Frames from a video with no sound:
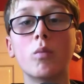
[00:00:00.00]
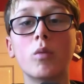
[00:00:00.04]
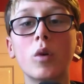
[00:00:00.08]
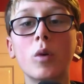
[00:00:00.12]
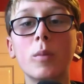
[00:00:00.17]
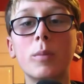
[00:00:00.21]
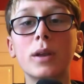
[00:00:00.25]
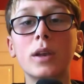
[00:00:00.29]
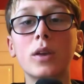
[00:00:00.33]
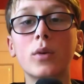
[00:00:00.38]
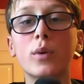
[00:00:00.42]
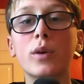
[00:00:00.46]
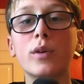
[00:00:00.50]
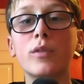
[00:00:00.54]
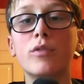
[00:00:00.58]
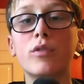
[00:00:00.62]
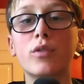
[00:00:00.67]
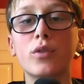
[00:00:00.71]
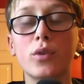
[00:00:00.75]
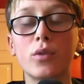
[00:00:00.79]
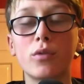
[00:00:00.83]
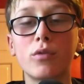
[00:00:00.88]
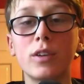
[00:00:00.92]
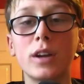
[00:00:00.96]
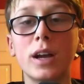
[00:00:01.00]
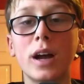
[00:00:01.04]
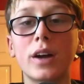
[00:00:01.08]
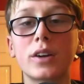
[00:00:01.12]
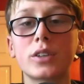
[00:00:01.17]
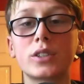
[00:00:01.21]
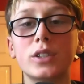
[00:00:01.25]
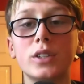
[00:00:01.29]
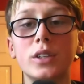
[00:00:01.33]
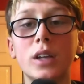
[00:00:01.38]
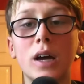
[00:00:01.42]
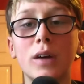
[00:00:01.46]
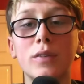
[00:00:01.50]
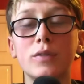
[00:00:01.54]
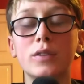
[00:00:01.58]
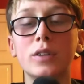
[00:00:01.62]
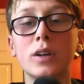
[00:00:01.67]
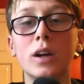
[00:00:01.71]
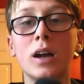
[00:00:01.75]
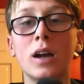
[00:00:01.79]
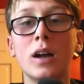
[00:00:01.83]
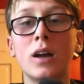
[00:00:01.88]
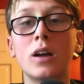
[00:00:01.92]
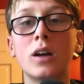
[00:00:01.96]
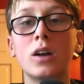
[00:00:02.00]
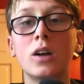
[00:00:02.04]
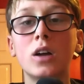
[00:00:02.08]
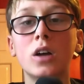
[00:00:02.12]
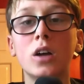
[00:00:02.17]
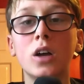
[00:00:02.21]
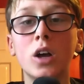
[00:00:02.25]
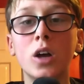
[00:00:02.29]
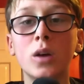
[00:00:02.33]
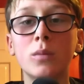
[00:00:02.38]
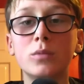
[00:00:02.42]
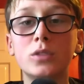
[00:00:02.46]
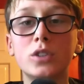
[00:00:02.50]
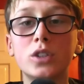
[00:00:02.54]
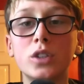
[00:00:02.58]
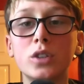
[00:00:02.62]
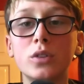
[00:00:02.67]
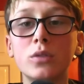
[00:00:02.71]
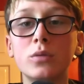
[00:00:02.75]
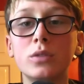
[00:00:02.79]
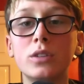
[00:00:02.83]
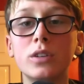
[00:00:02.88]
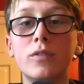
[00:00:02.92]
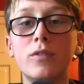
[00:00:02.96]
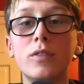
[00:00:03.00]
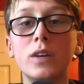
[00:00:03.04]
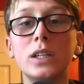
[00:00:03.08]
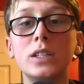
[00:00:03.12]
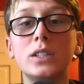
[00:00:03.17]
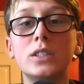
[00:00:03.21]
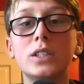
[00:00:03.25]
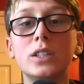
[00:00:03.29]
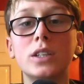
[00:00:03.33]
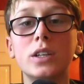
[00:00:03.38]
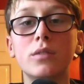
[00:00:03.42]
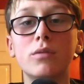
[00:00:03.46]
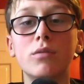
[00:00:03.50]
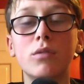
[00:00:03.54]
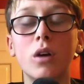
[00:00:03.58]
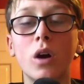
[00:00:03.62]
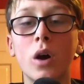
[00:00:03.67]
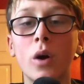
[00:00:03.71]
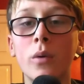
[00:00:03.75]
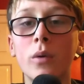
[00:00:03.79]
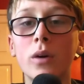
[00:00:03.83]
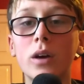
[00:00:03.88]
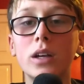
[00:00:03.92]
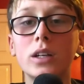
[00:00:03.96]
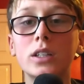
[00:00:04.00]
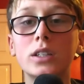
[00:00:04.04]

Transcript: We'll be looking for a reaction after um, two defeats in a row.